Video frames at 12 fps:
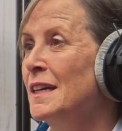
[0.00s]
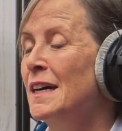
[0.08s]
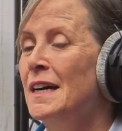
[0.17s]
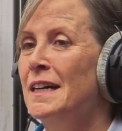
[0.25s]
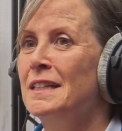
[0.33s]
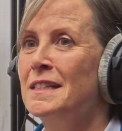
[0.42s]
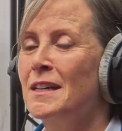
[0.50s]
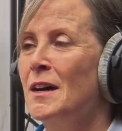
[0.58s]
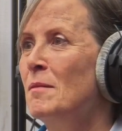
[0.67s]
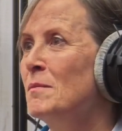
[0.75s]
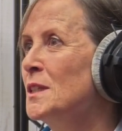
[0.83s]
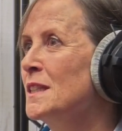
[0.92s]
And
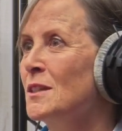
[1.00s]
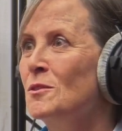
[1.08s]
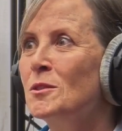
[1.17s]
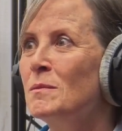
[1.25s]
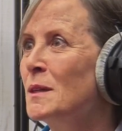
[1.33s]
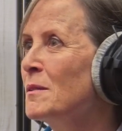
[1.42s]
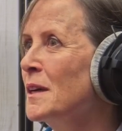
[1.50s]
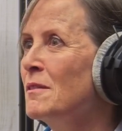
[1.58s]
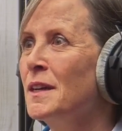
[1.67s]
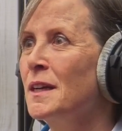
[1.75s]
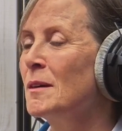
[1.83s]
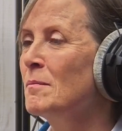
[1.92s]
she said, normally when I
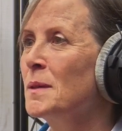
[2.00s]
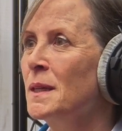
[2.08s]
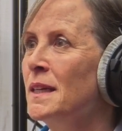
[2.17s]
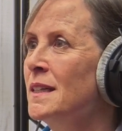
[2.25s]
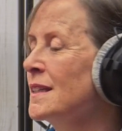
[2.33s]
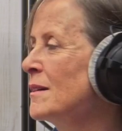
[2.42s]
ring companies,